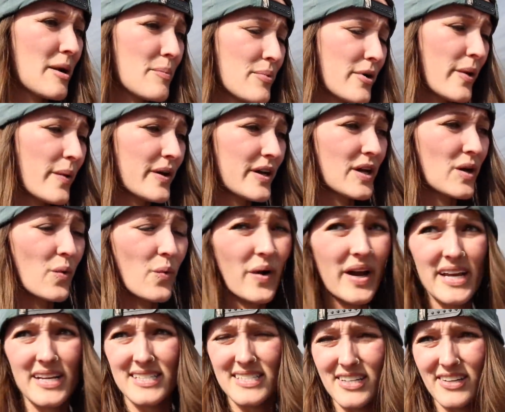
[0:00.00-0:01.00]
I'm probably going to
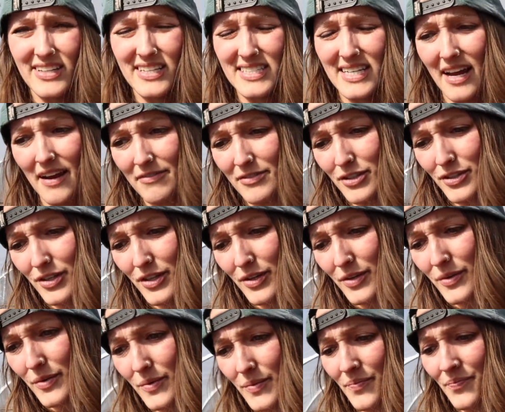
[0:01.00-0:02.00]
wait until this
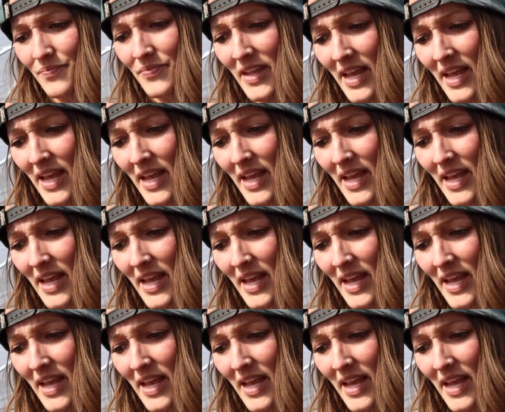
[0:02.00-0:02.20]
afternoon.